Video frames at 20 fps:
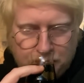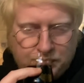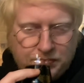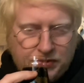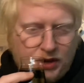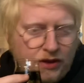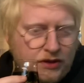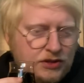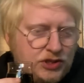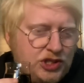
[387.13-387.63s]

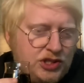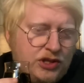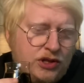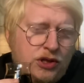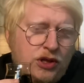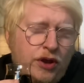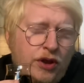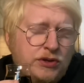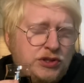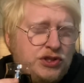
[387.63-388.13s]
Oh, just
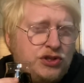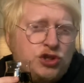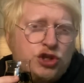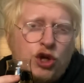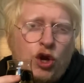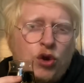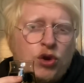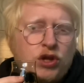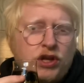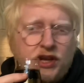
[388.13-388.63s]
loads of
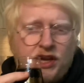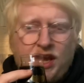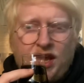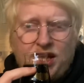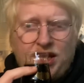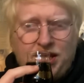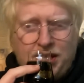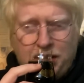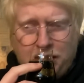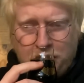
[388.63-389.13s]
chocolate
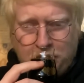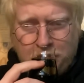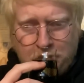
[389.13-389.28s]
cake.